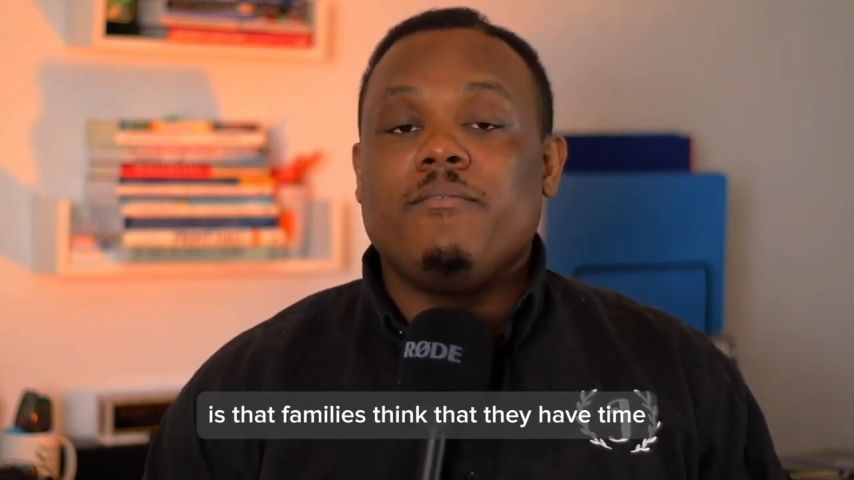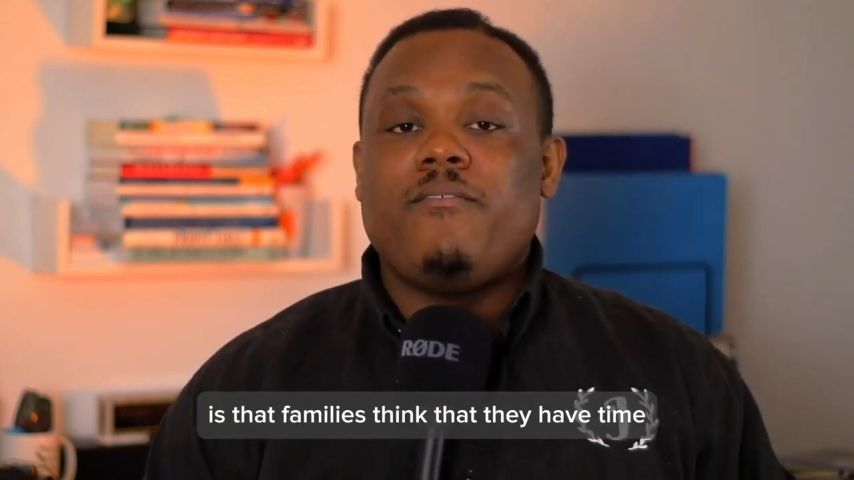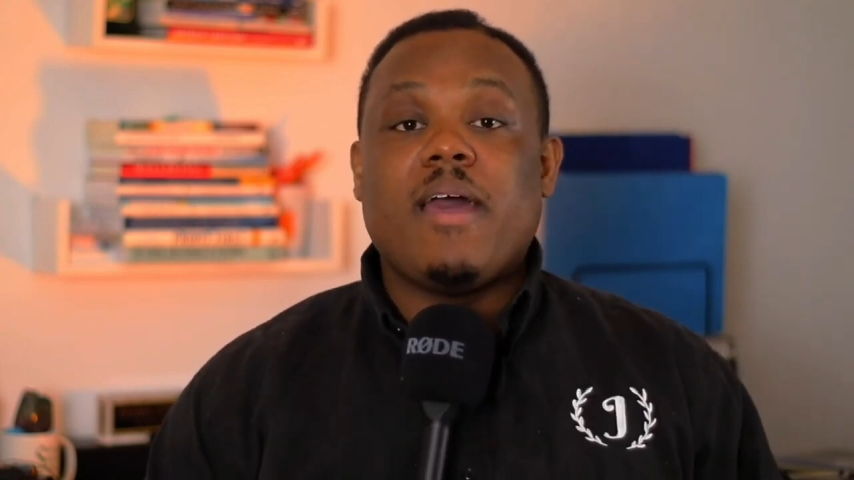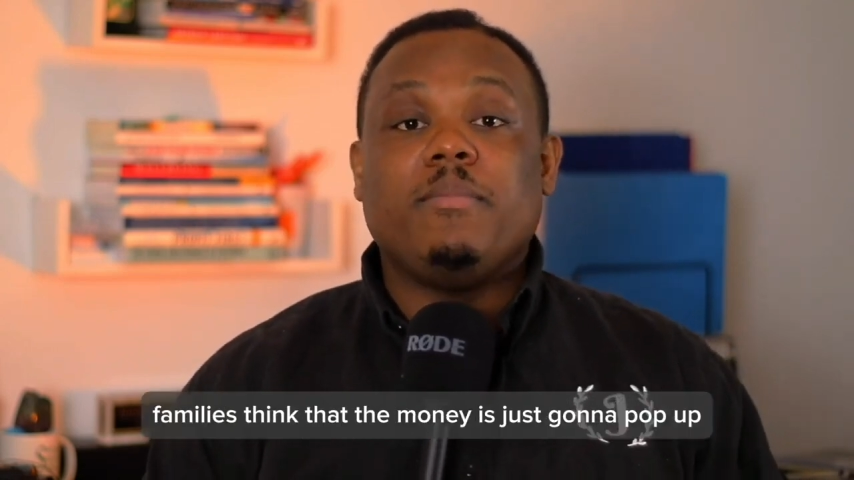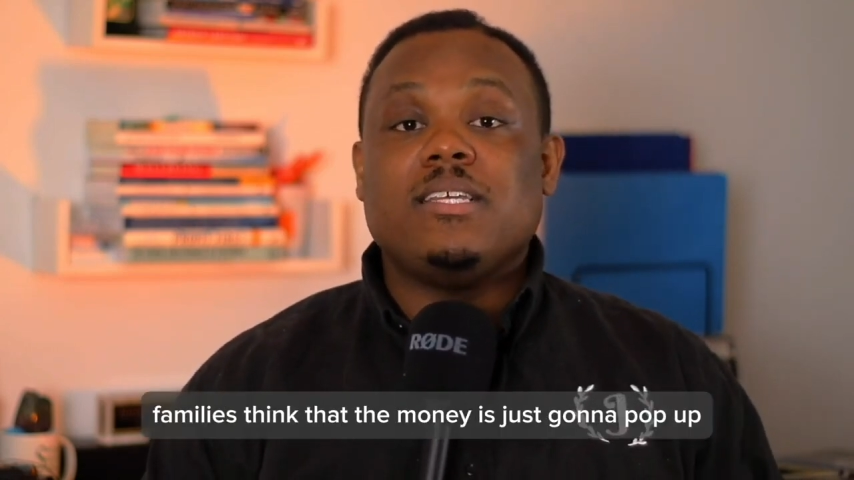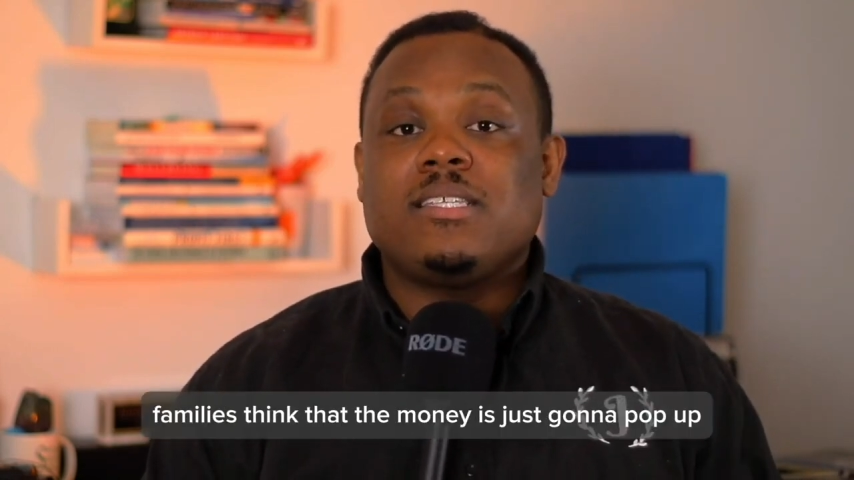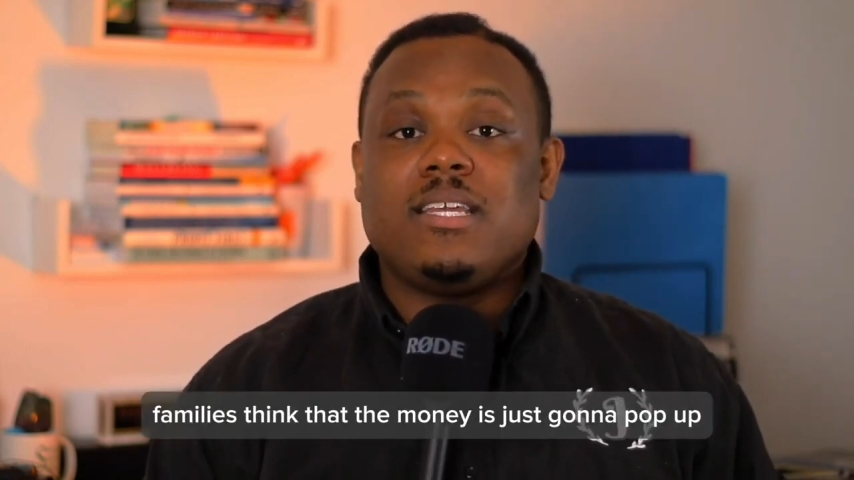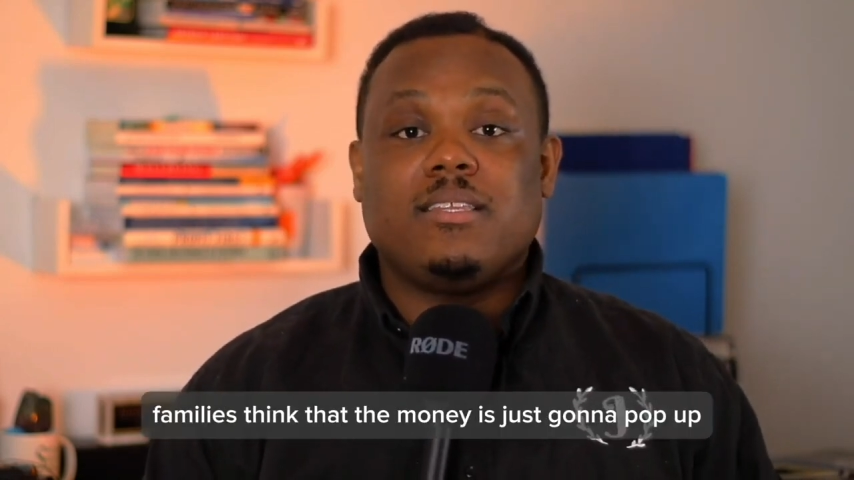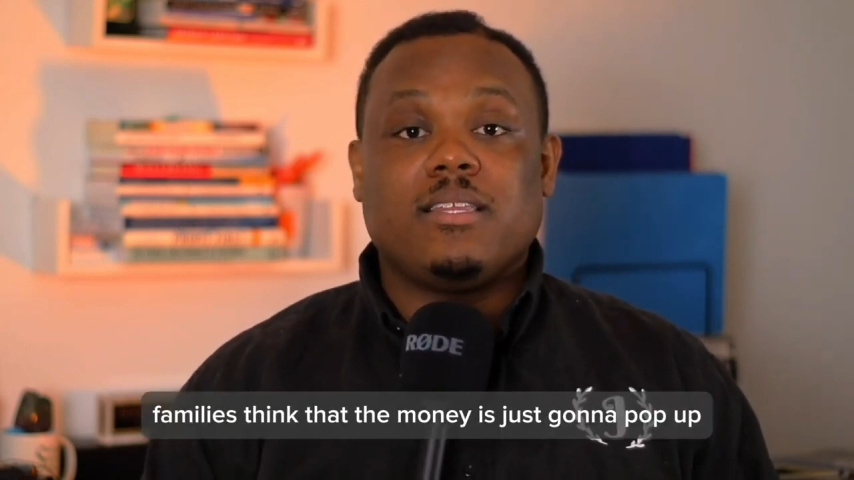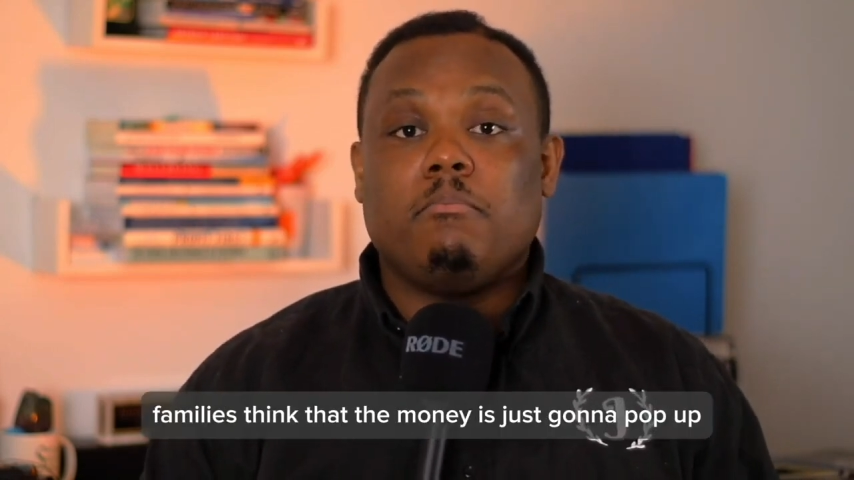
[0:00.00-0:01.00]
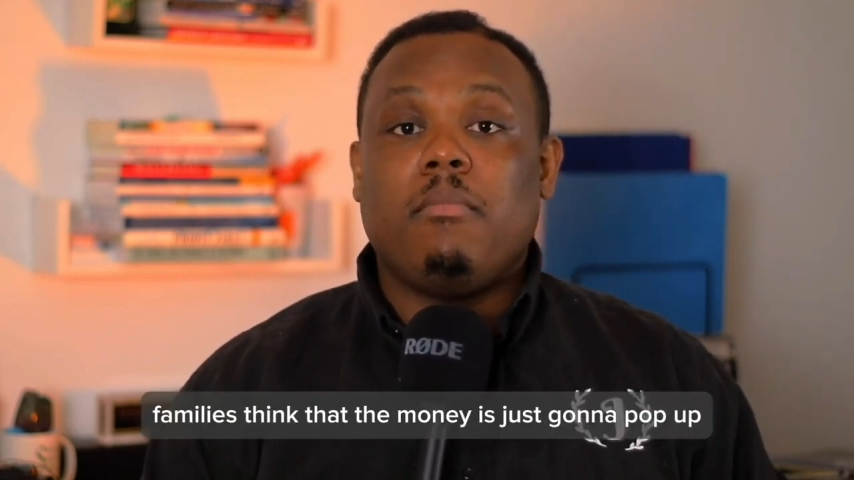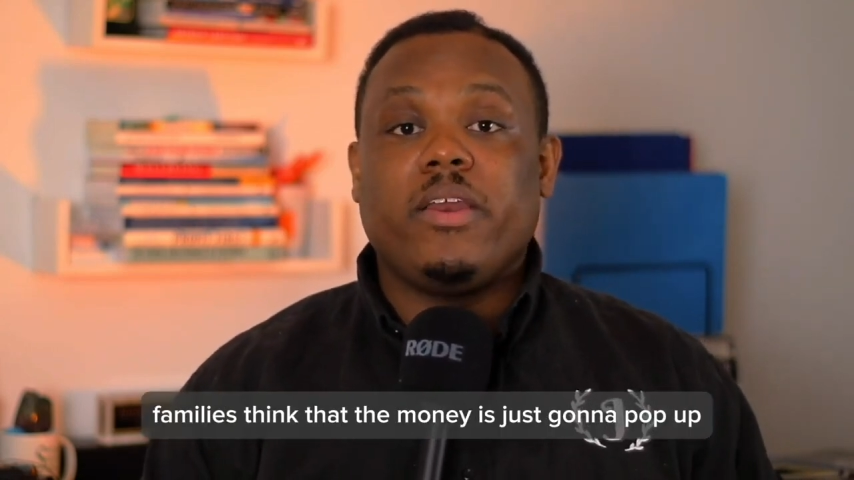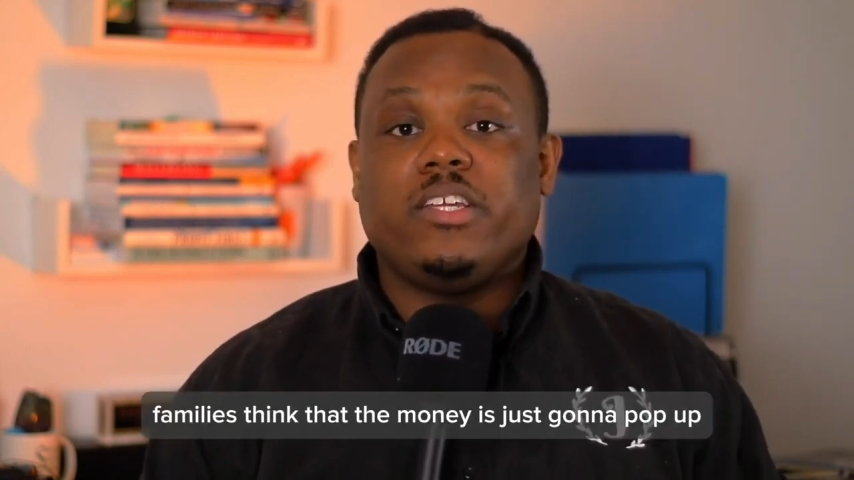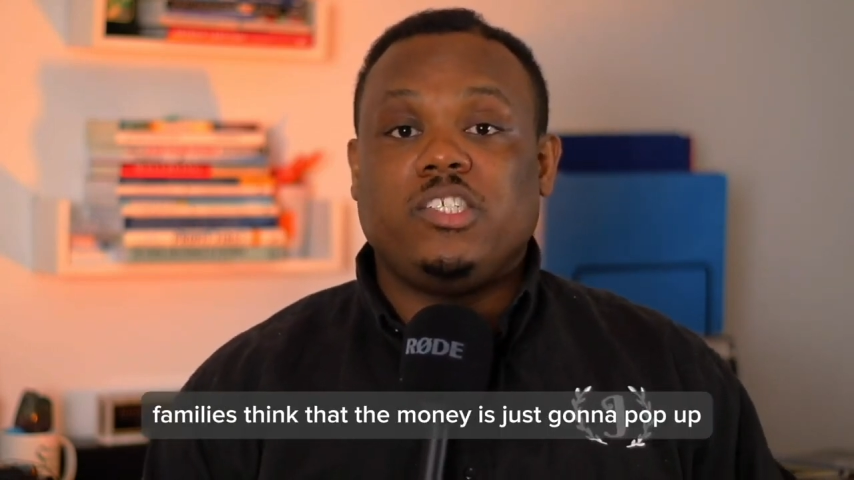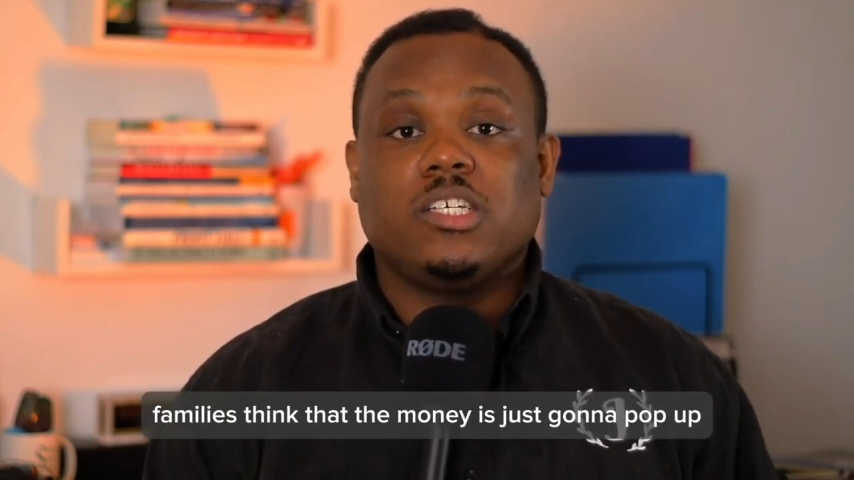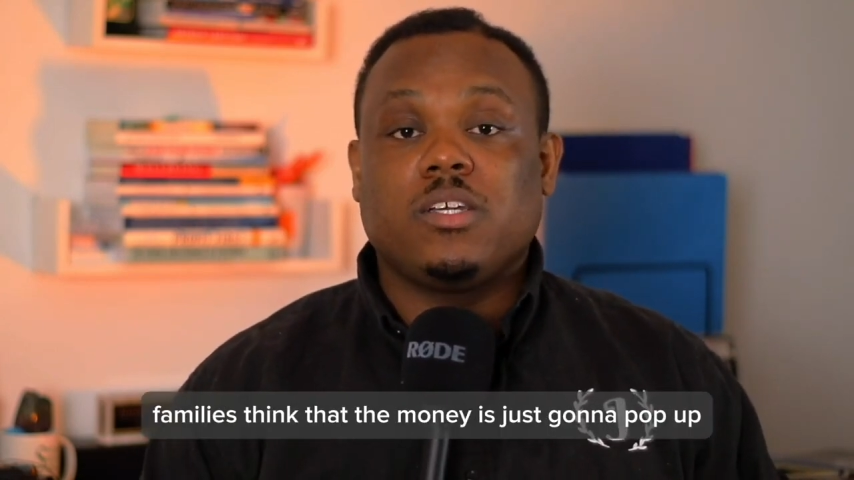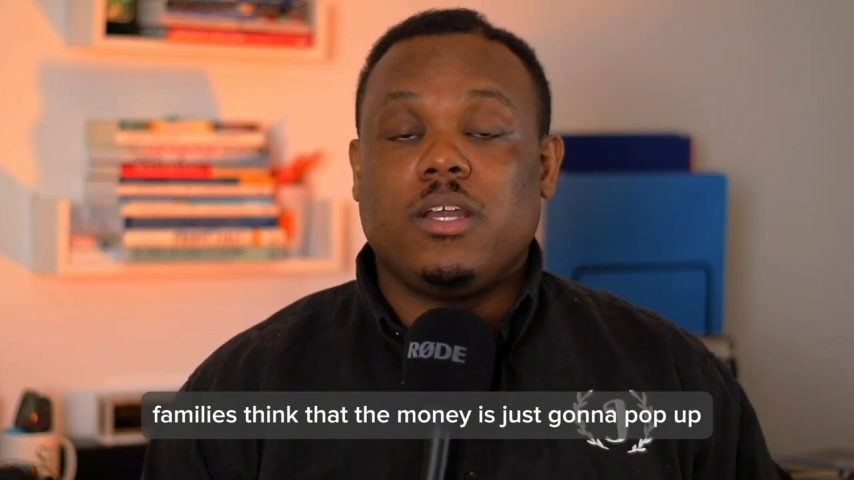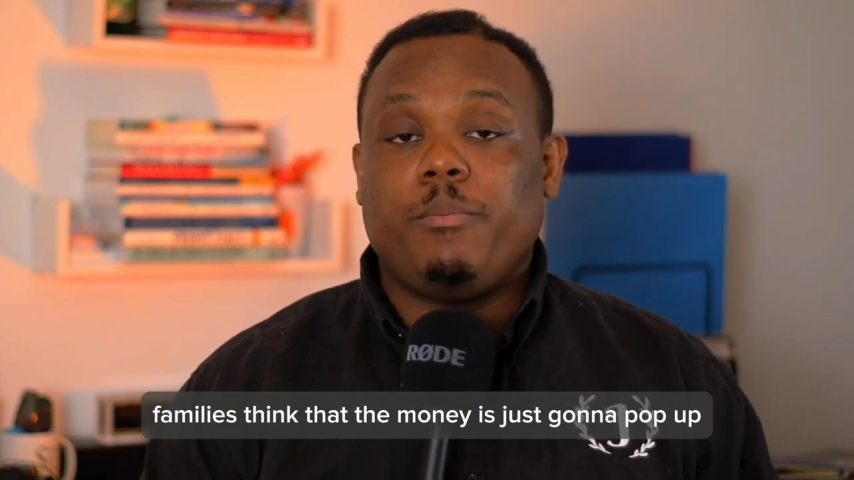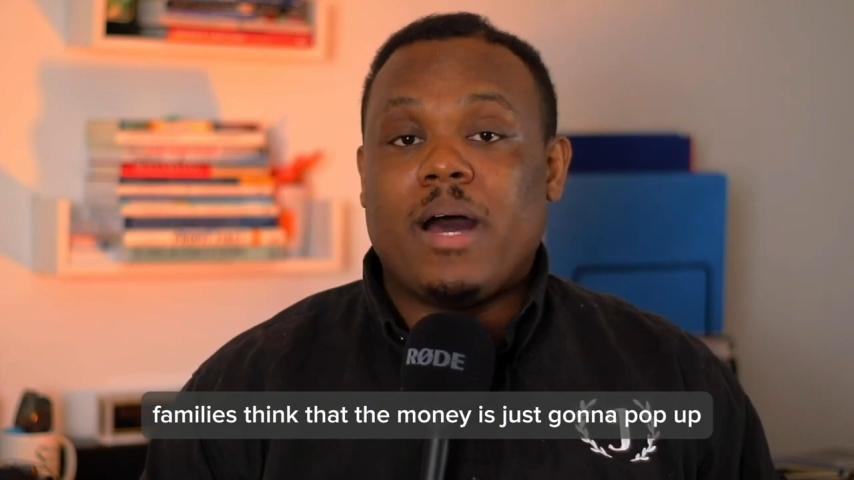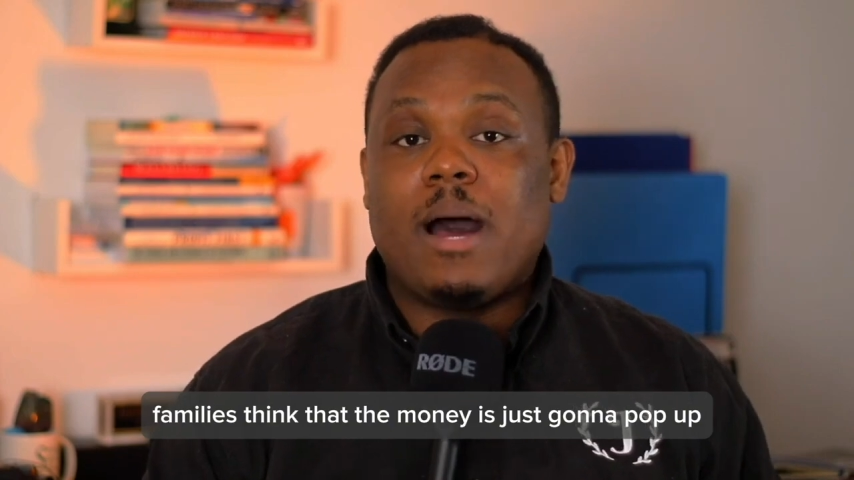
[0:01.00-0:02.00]
Families think that the money's just going
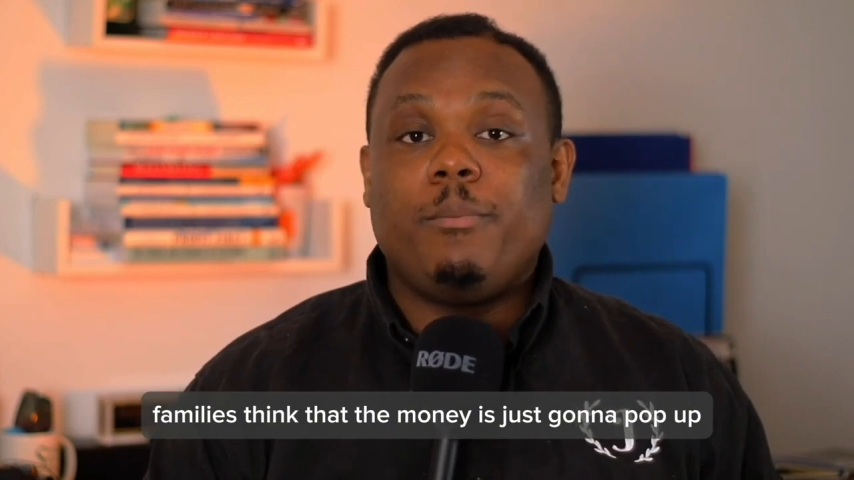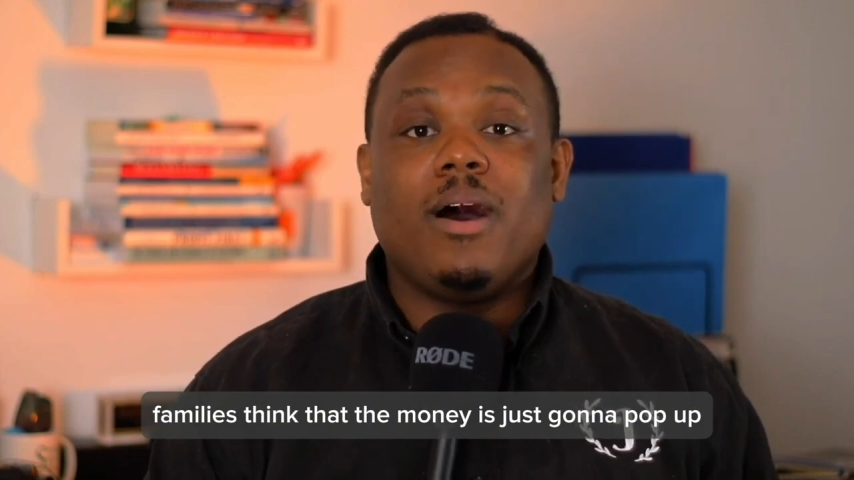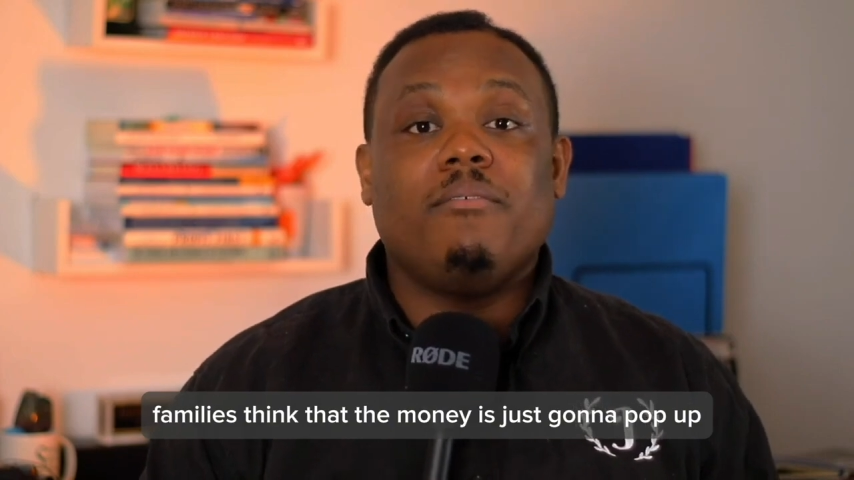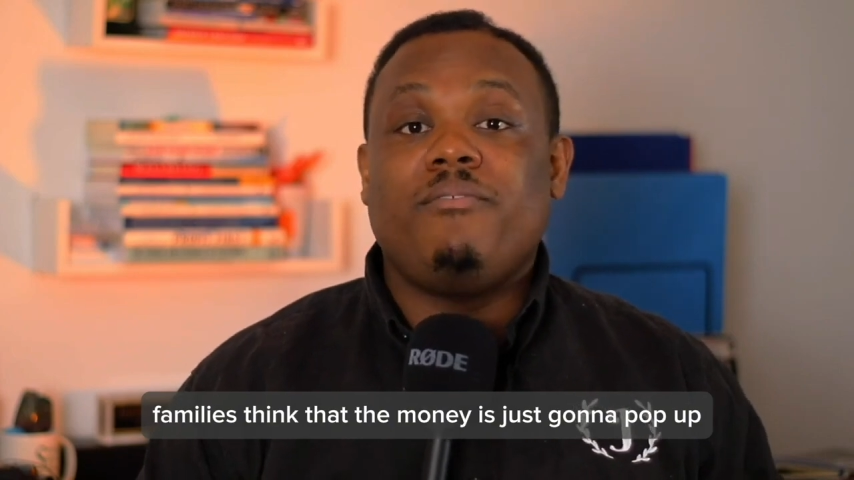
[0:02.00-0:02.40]
to pop up.